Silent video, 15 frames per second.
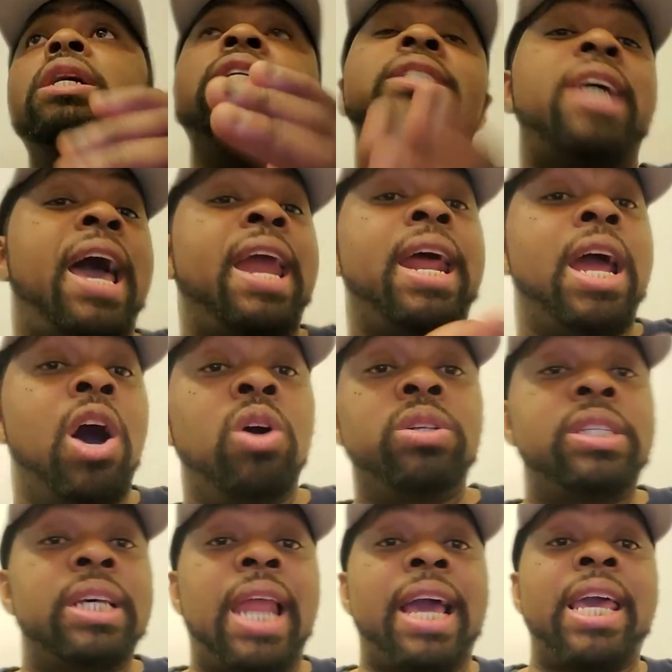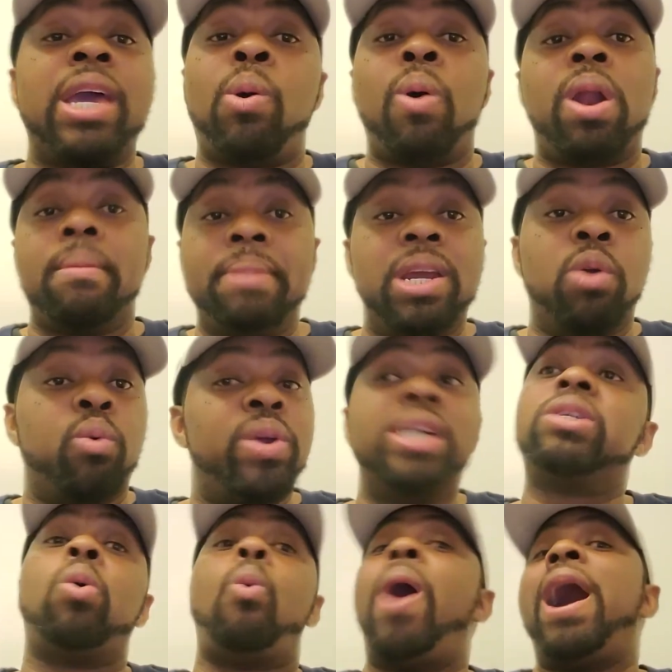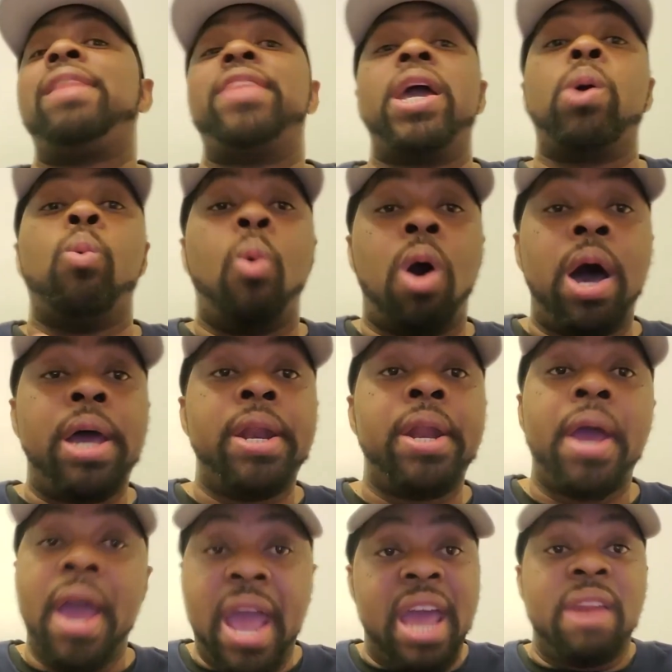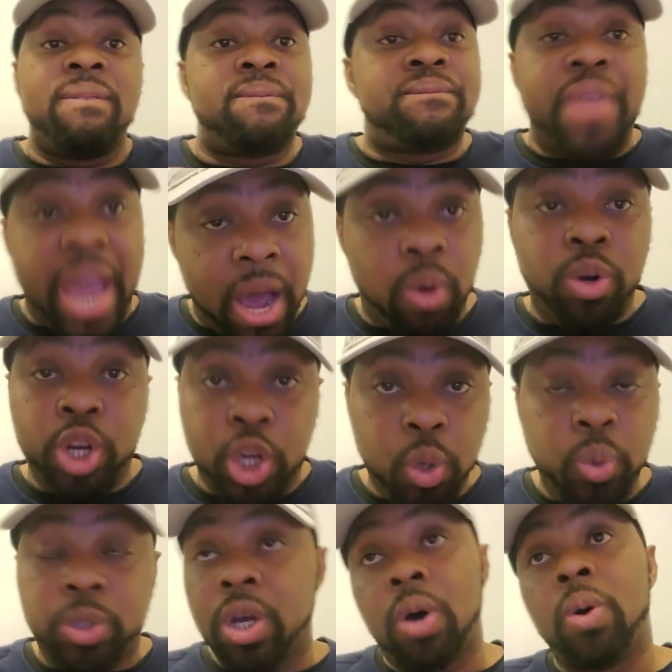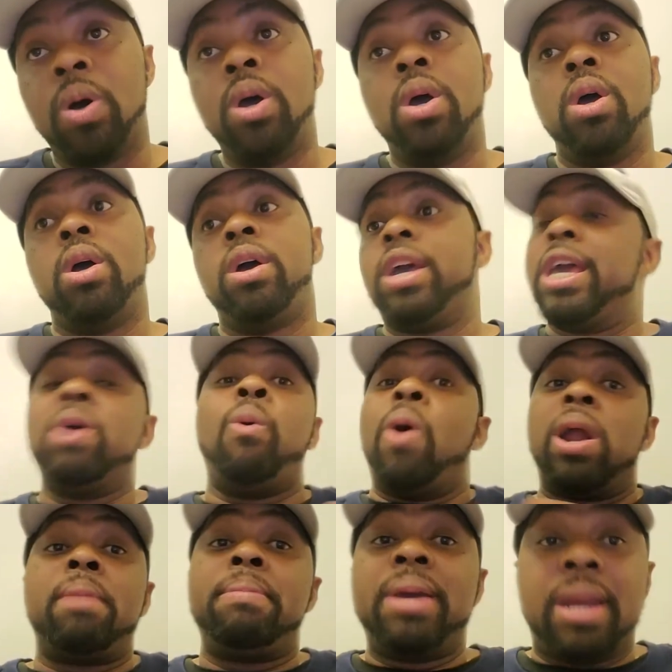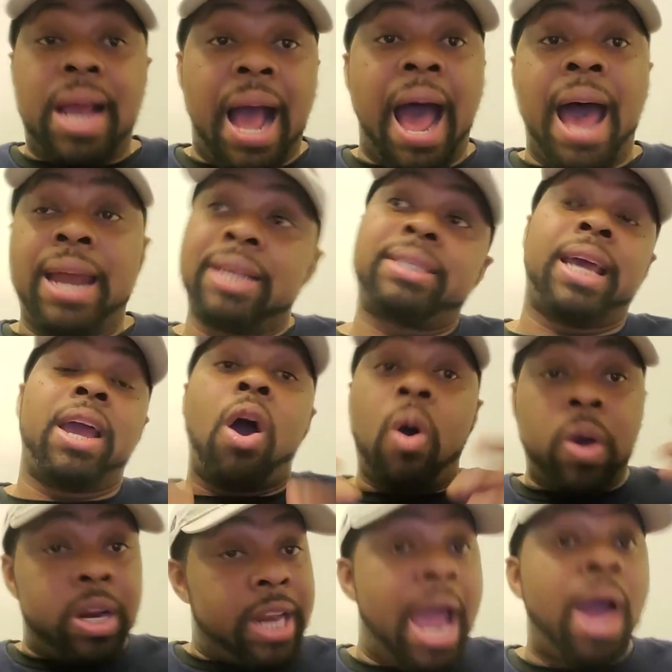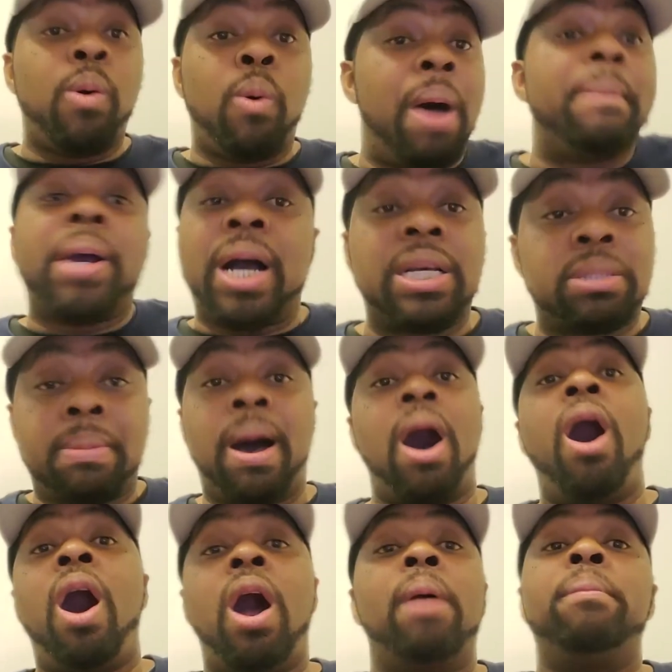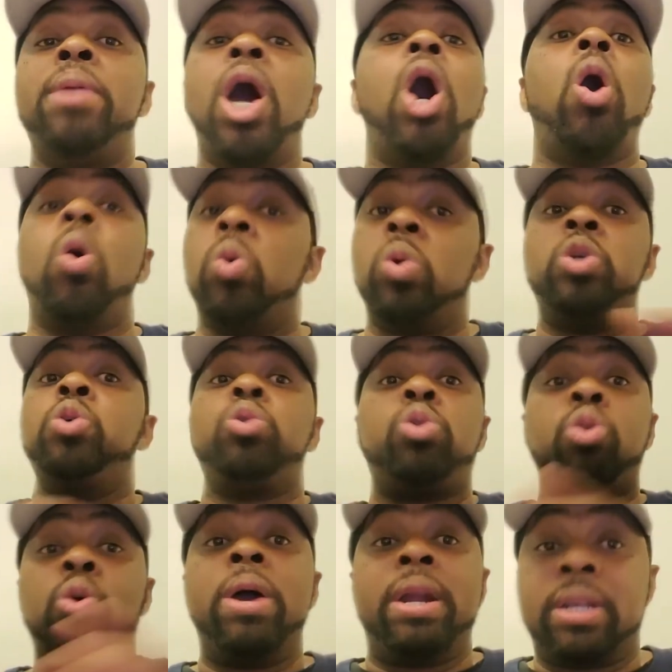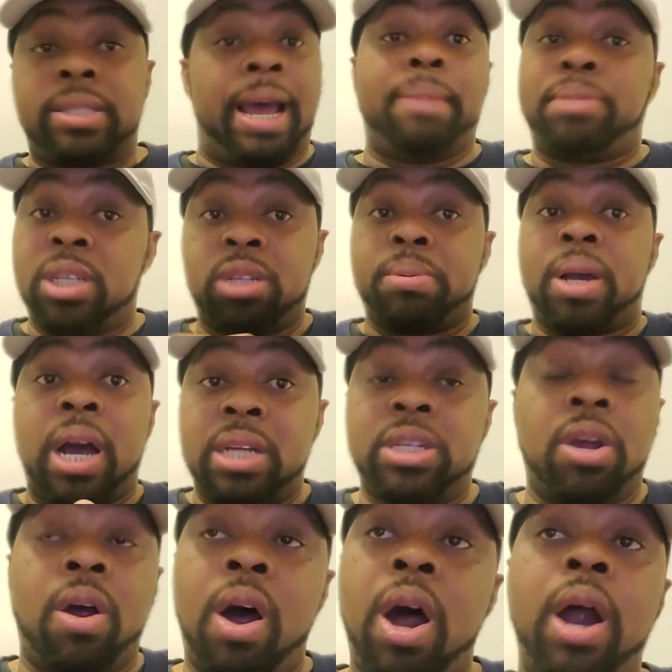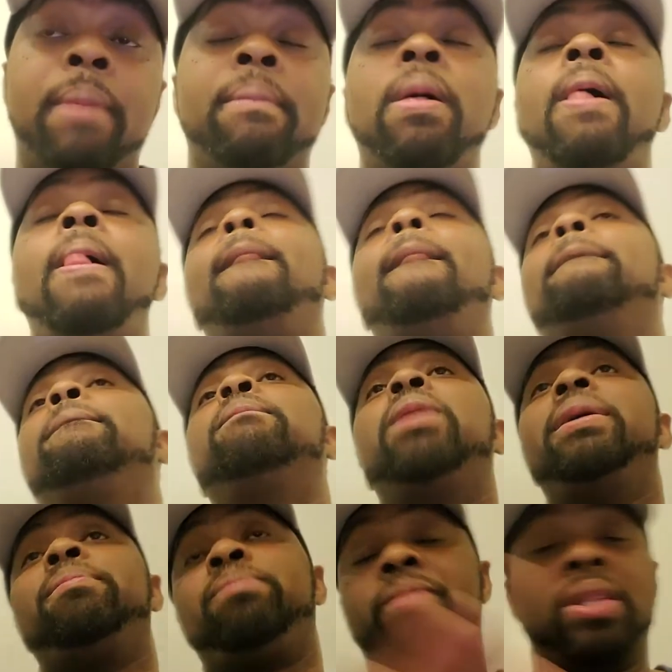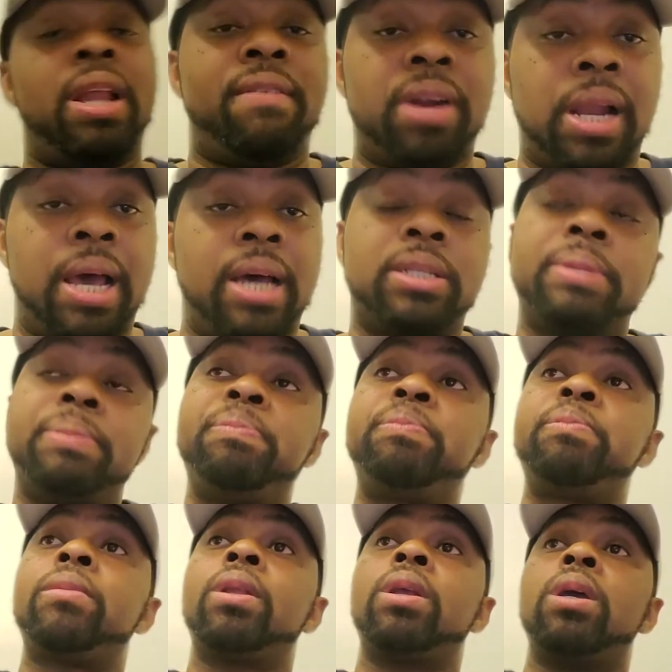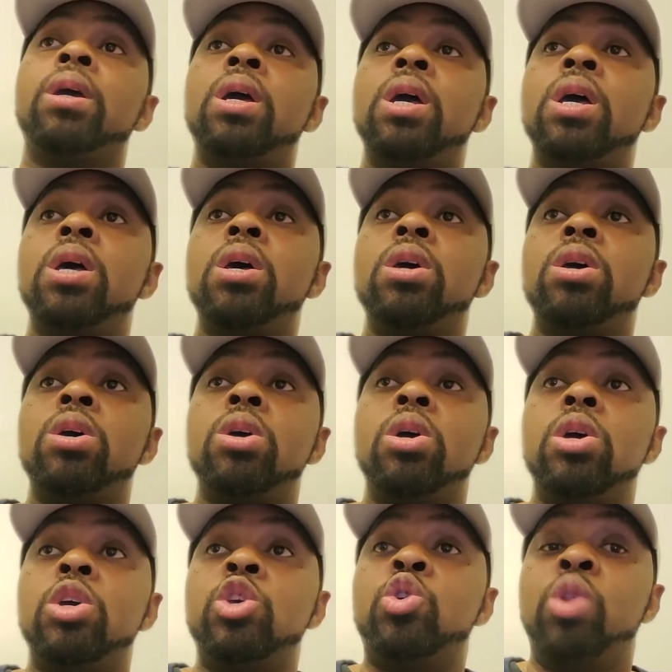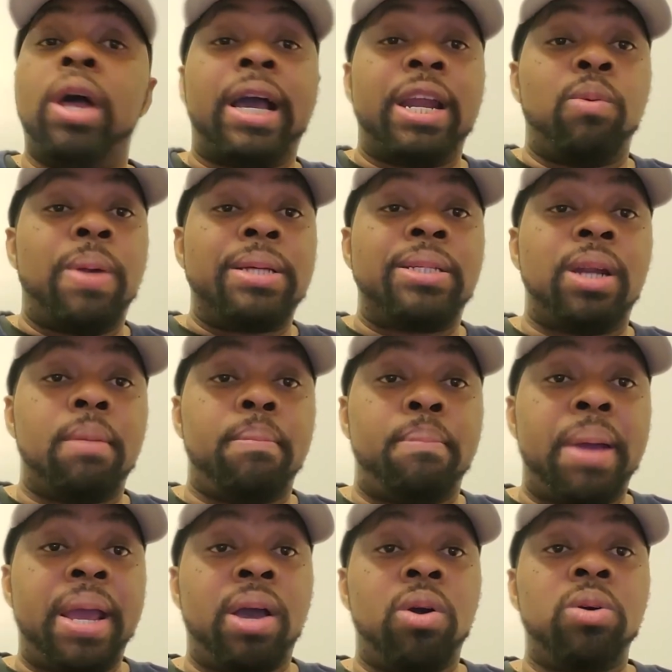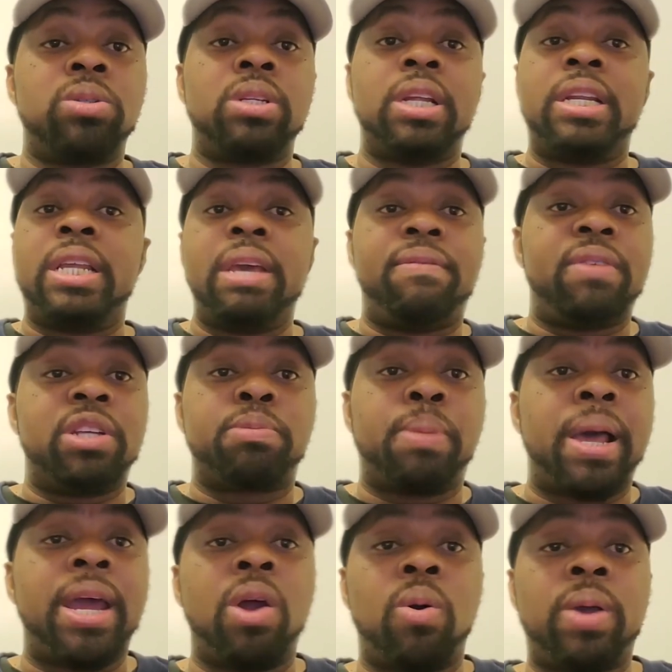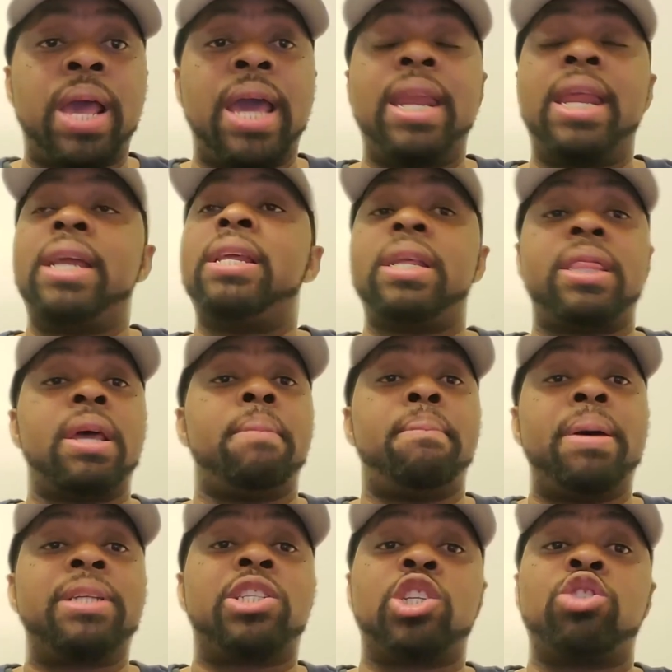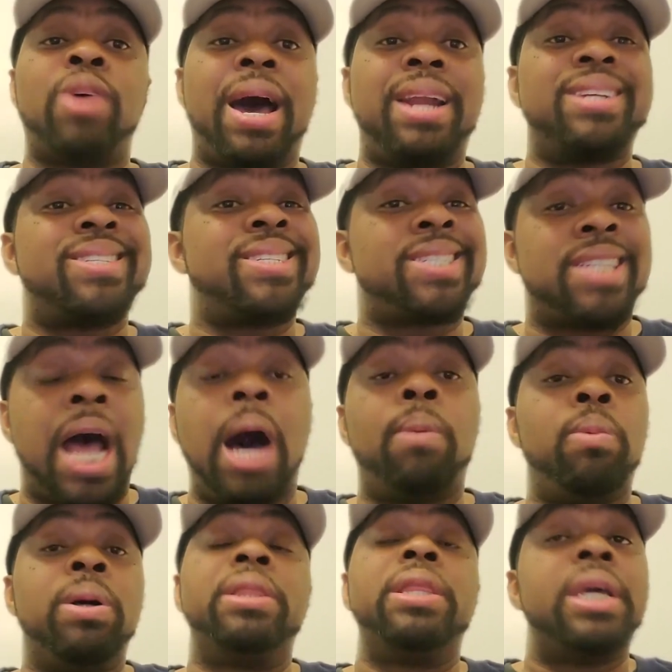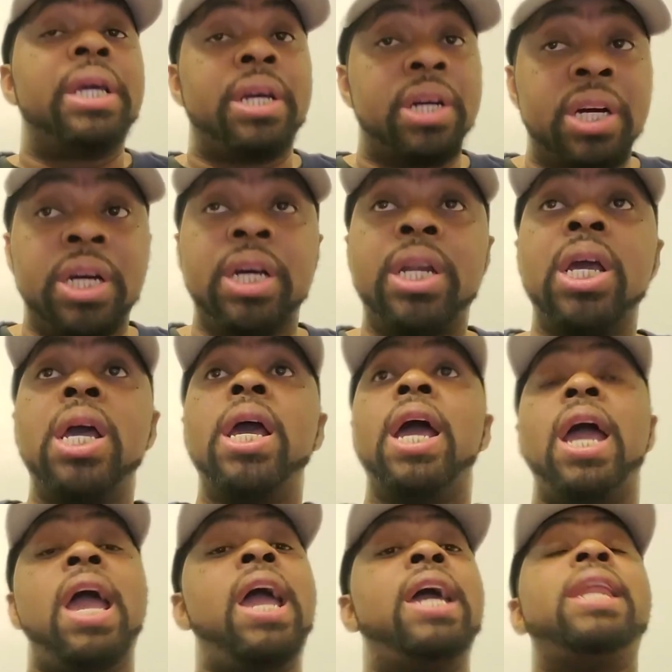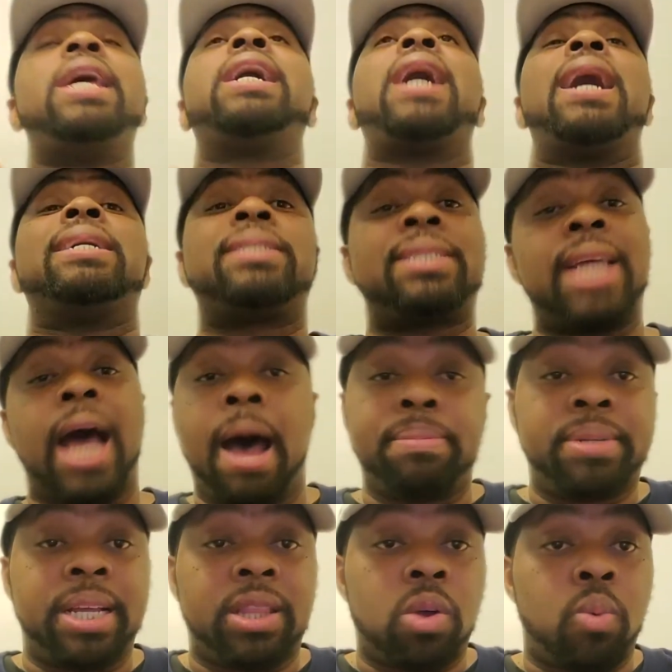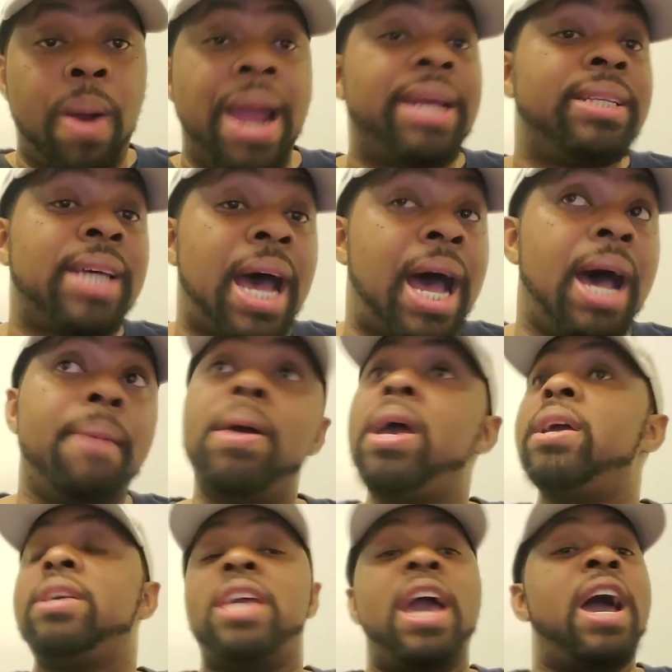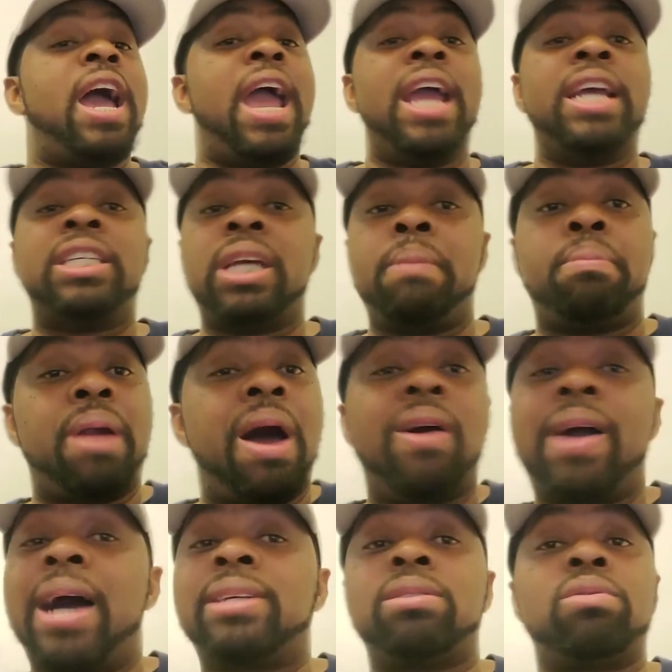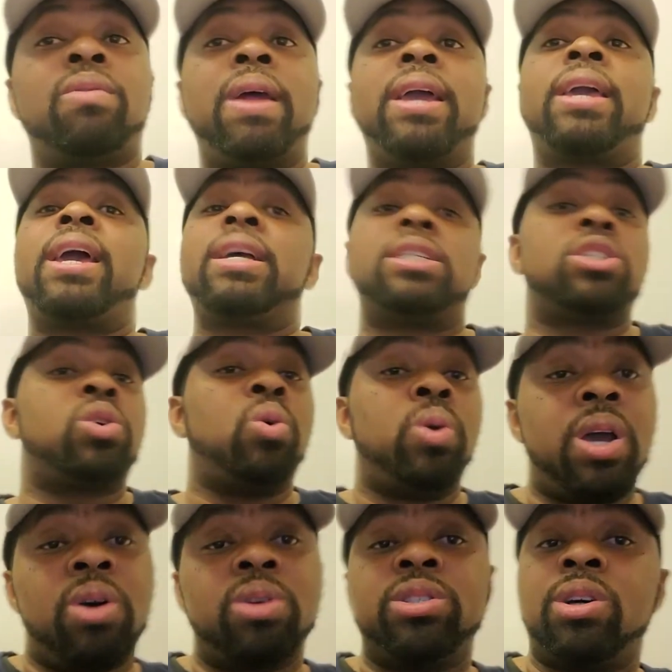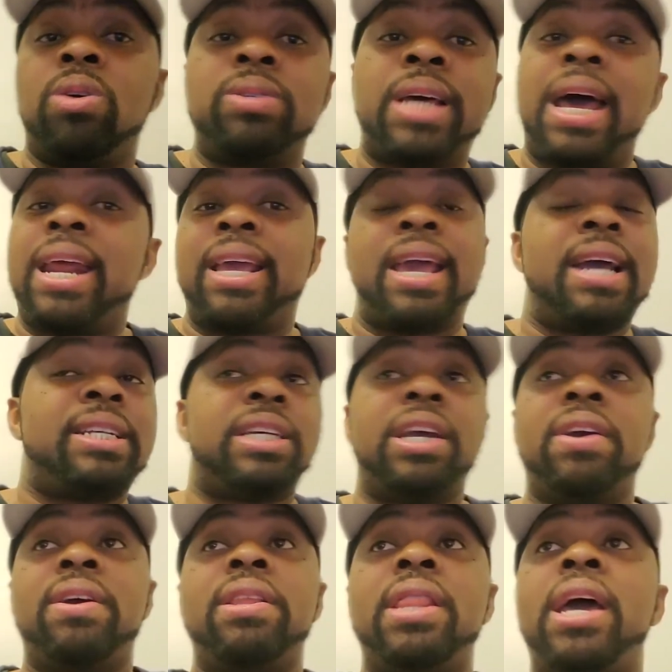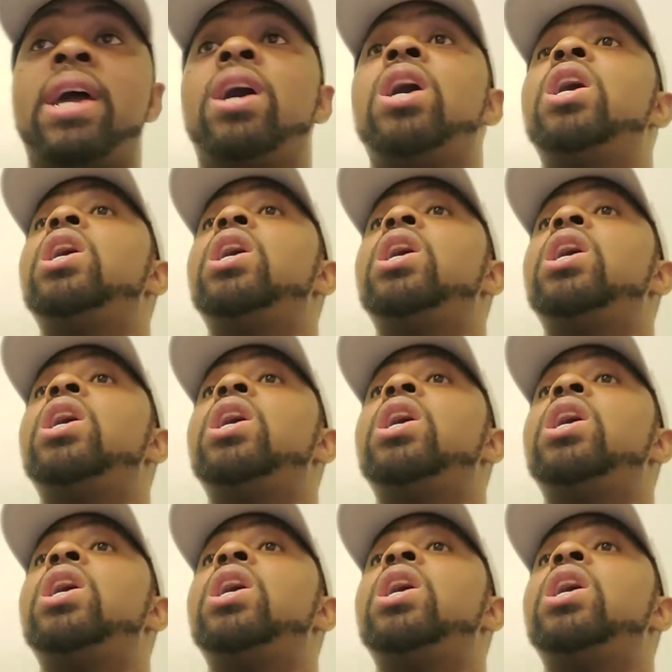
Tannehill seemed like he wanted to be the reason why they won and failed to do so. He wanted to be the guy to say, "Oh, they won because of my arm." No, you threw interceptions because of your arm. But nevertheless, you look at the rest of the Bengals. The defense played okay. They did their best to try to stop what they could, and they got stops at the right time. Yeah, AJ Brown got some great catches. Julio Jones had a catch here and there.